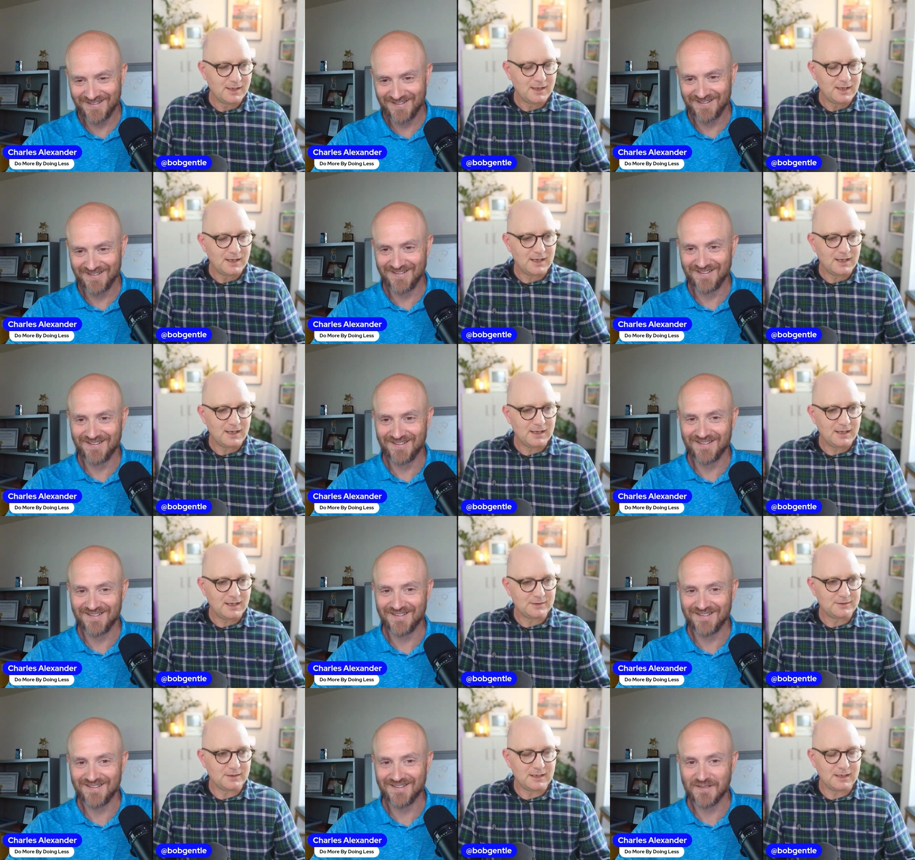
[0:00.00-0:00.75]

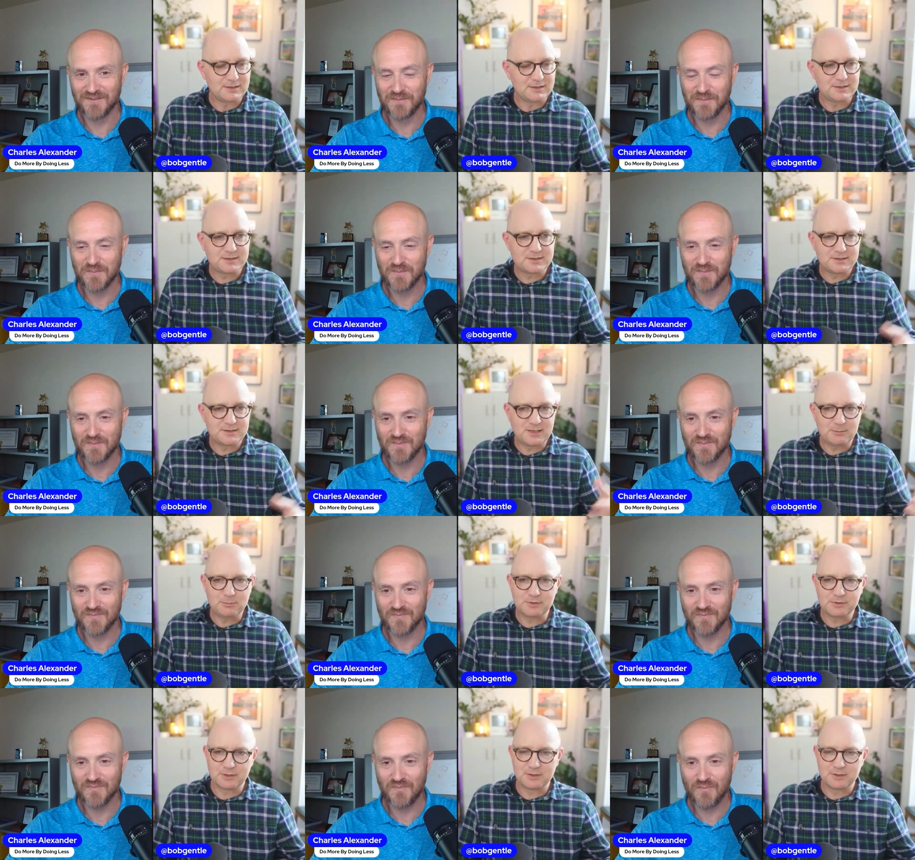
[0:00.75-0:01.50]
Speaker 1: and I just
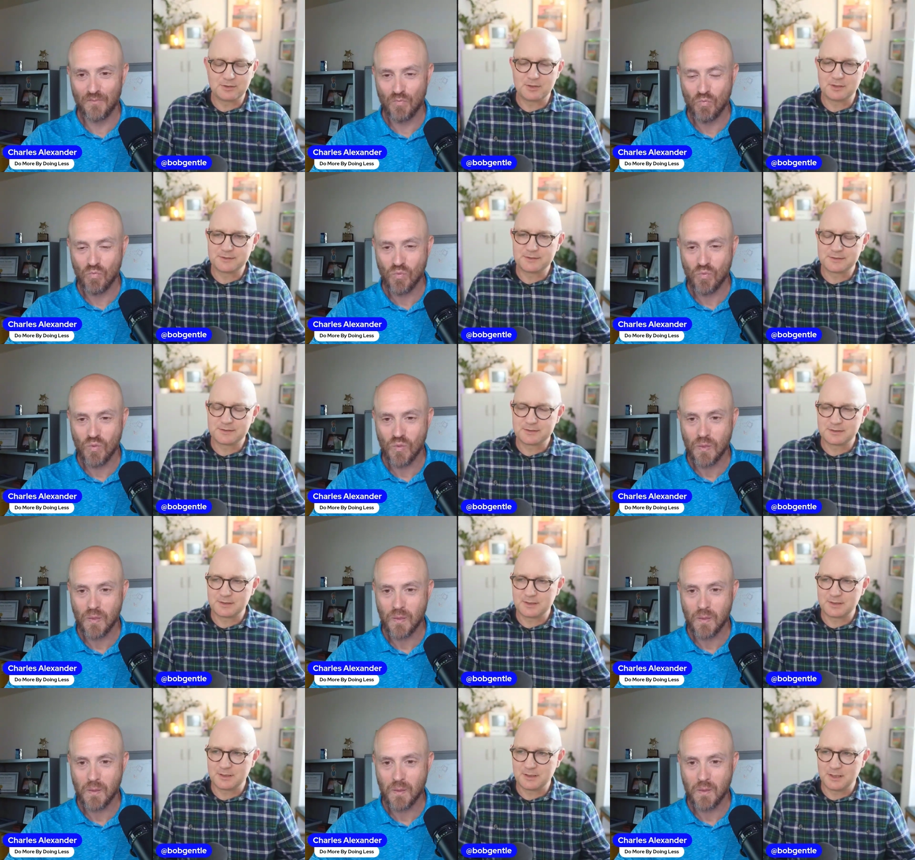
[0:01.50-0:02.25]
stumbled across
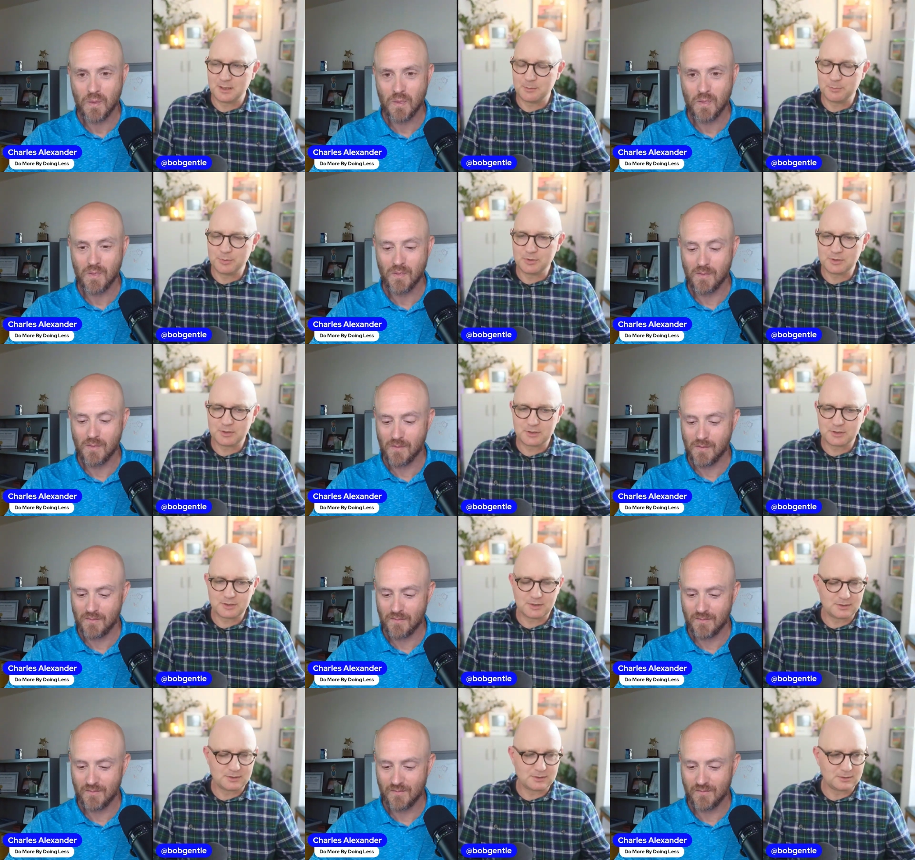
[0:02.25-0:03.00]
a book
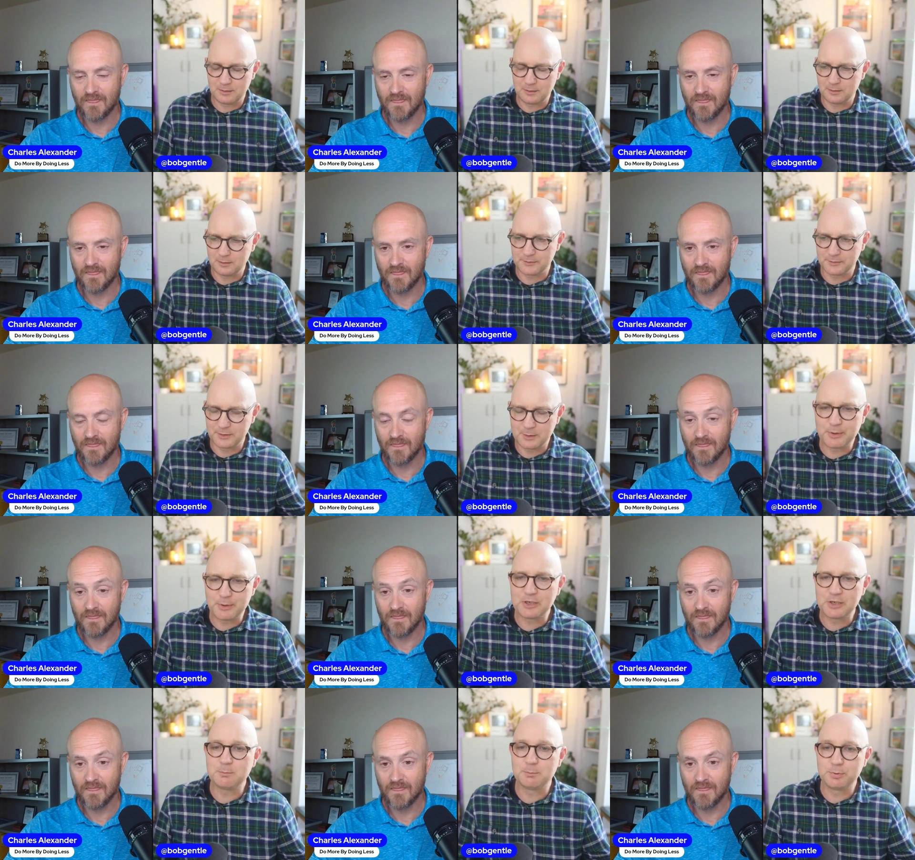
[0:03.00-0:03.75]
called The
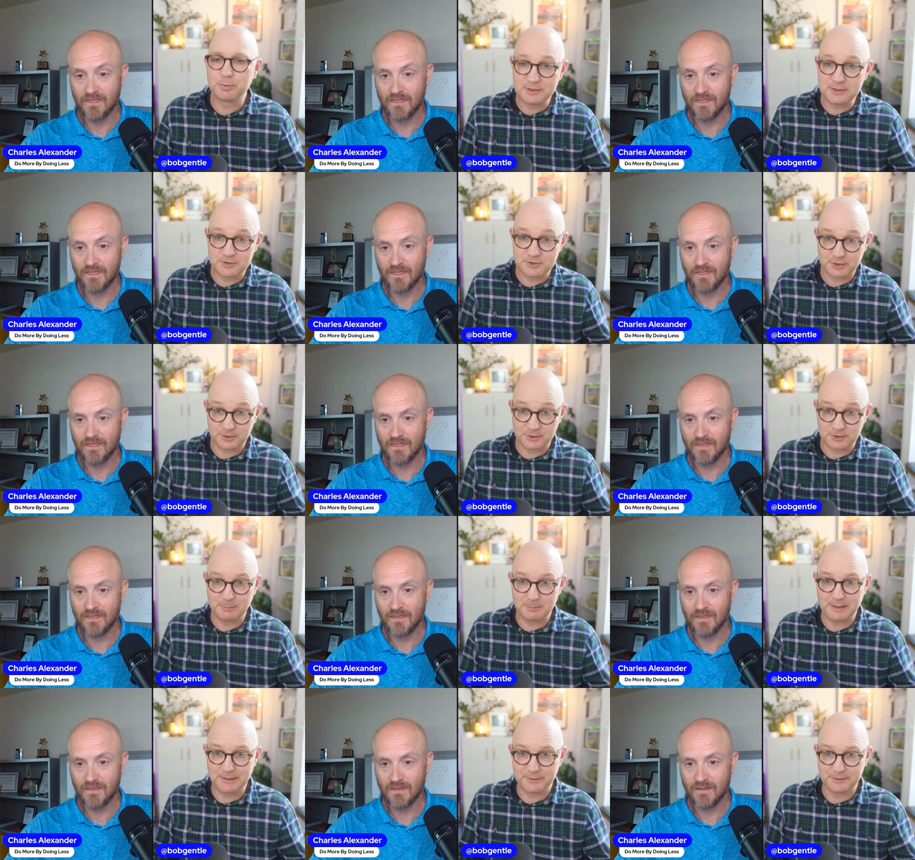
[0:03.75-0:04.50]
Bullet Journal
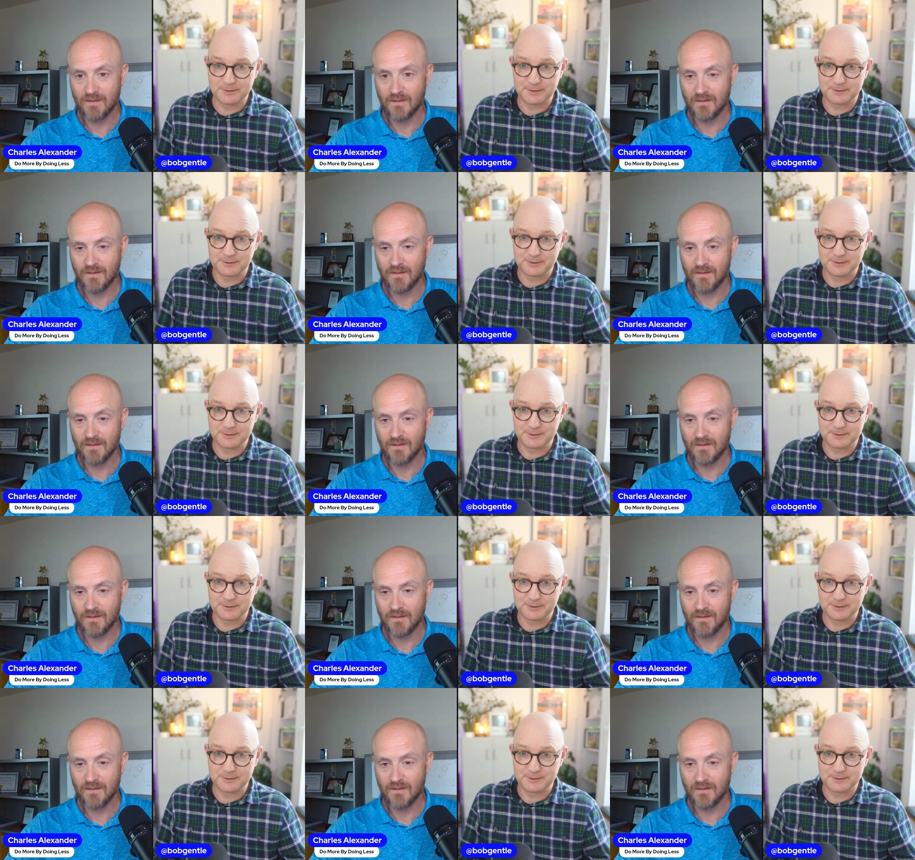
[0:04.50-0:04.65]
Method.